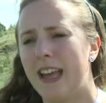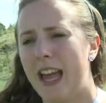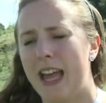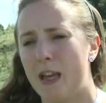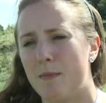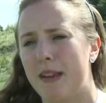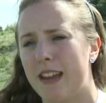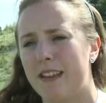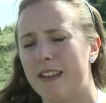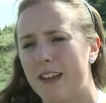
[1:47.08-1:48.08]

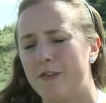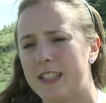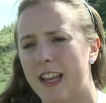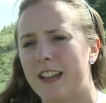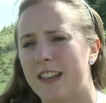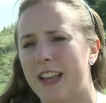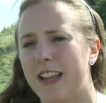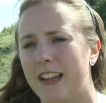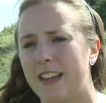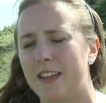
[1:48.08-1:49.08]
in
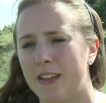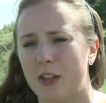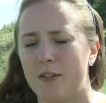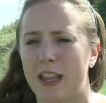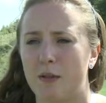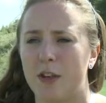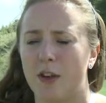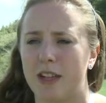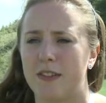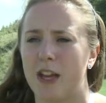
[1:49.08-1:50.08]
recycling, and you know, the fact that we're
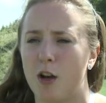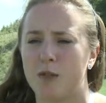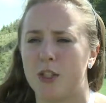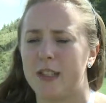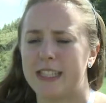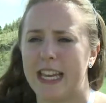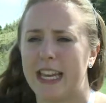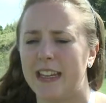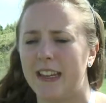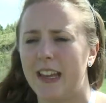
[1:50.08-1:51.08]
not given that
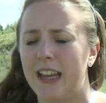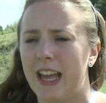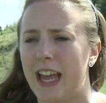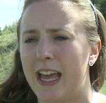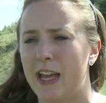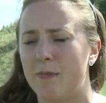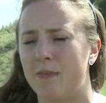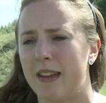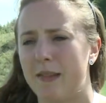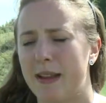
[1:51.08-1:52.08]
opportunity
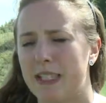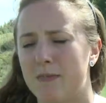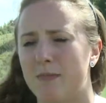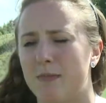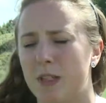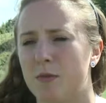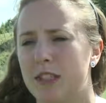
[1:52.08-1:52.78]
makes it much more